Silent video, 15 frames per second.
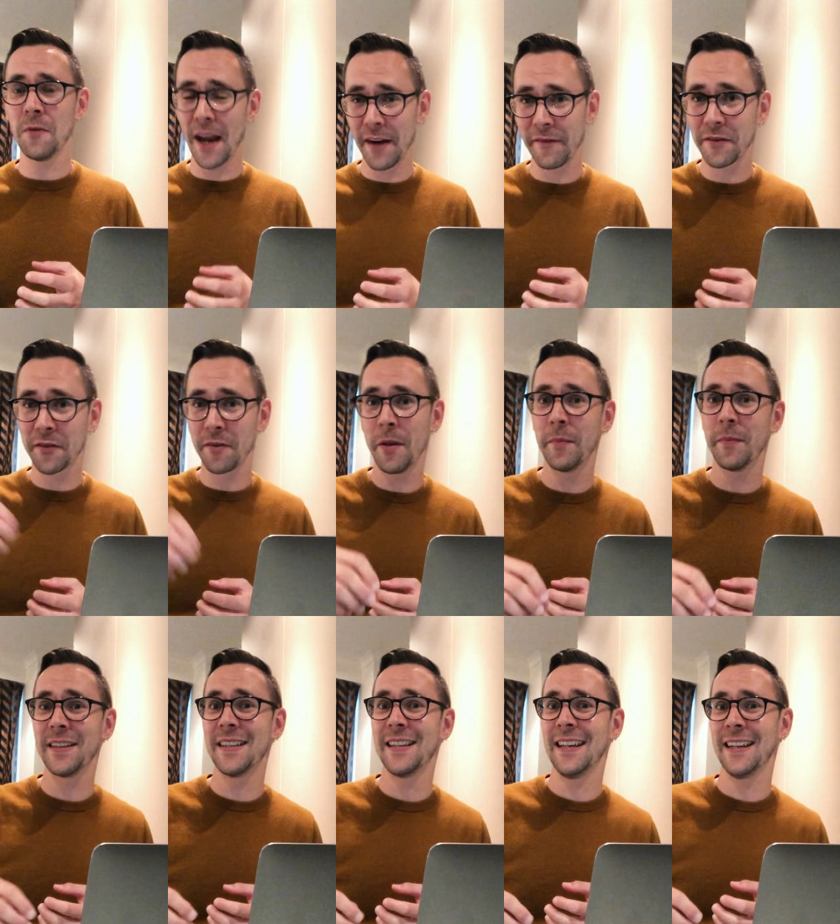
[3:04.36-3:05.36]
have to remember
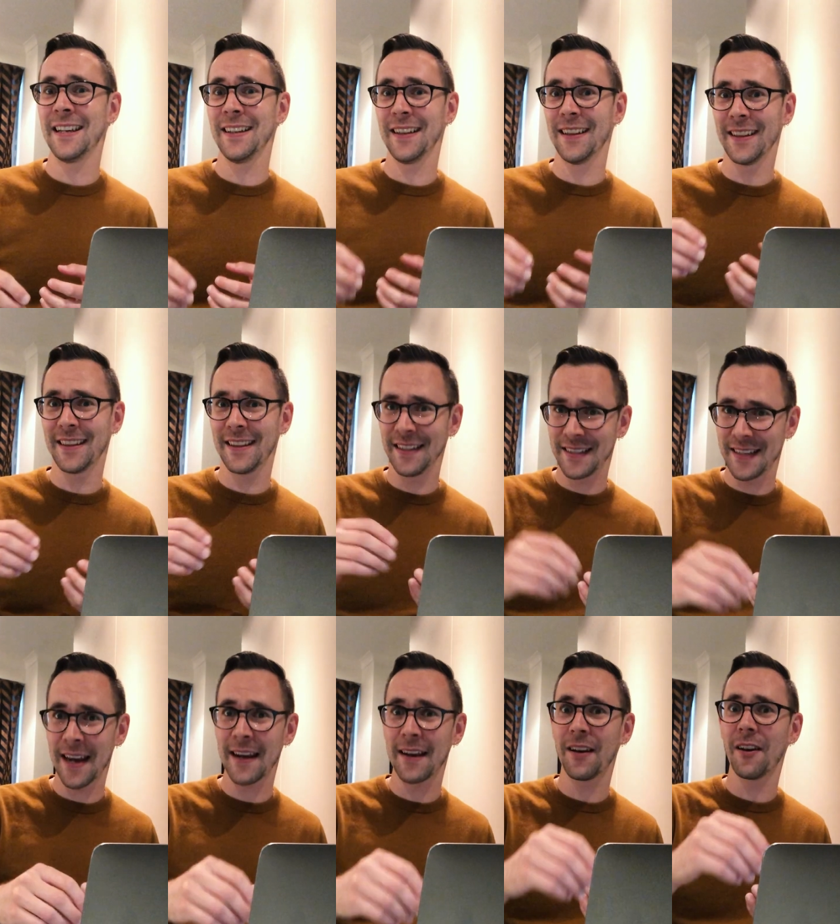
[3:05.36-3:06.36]
to edit the
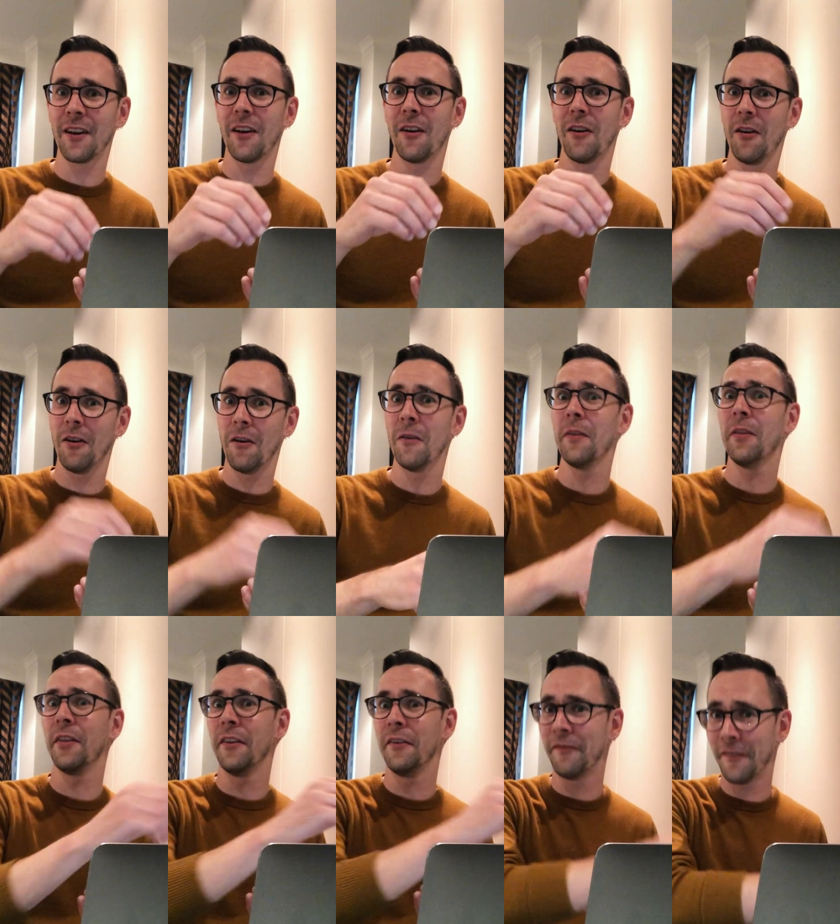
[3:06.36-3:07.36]
date
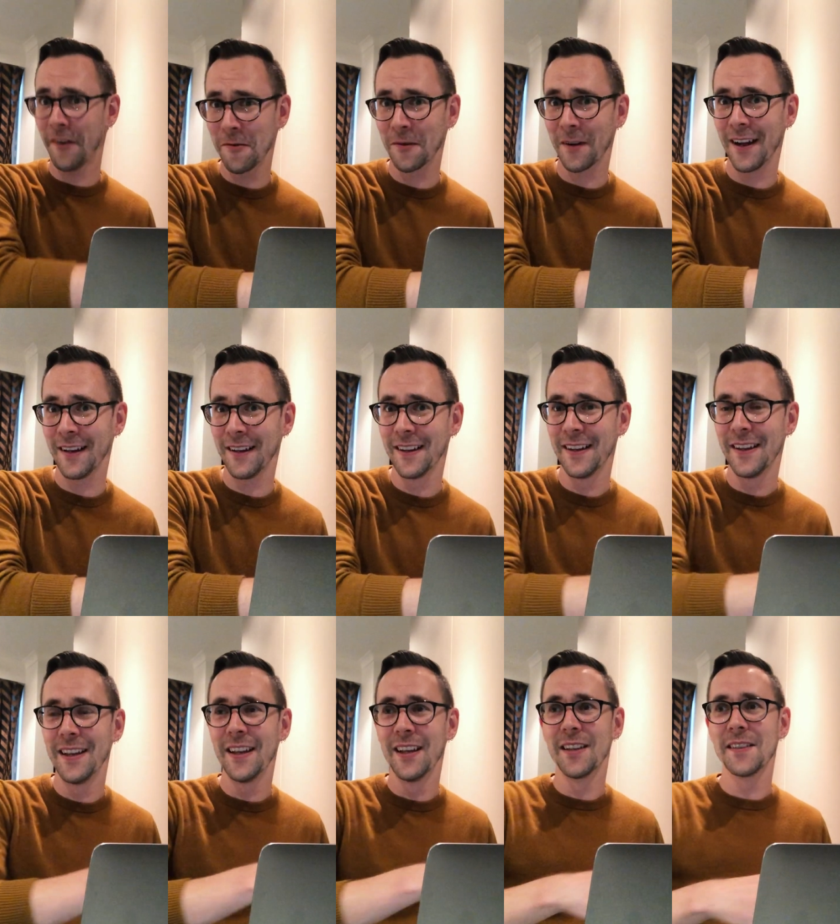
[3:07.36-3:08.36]
on the folder.
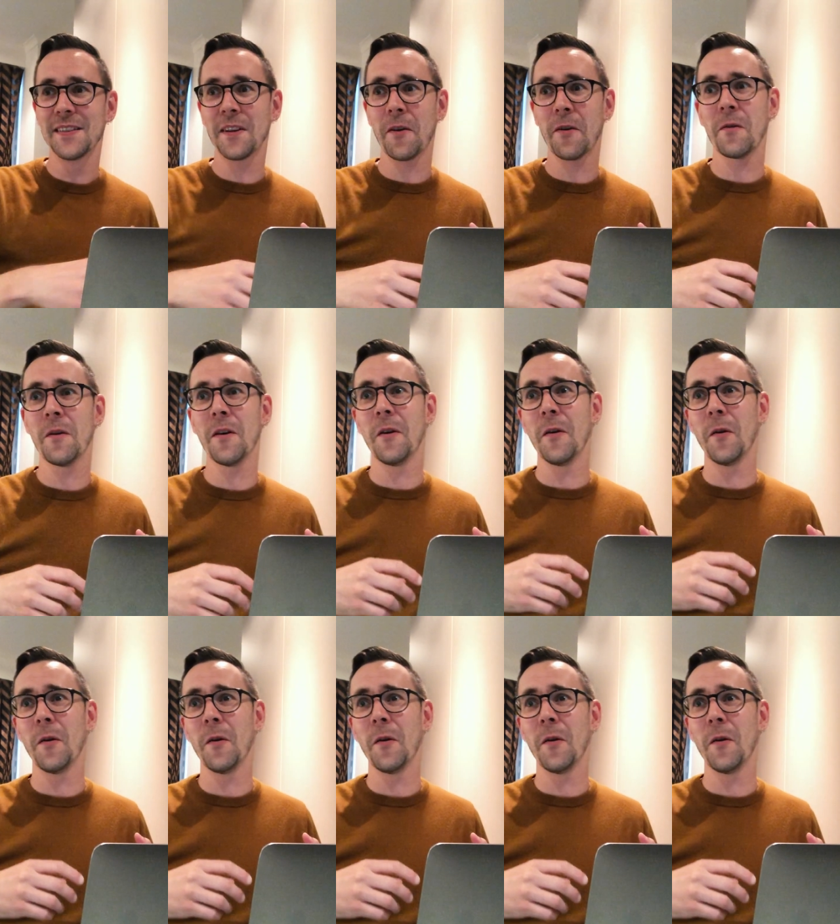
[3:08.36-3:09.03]
So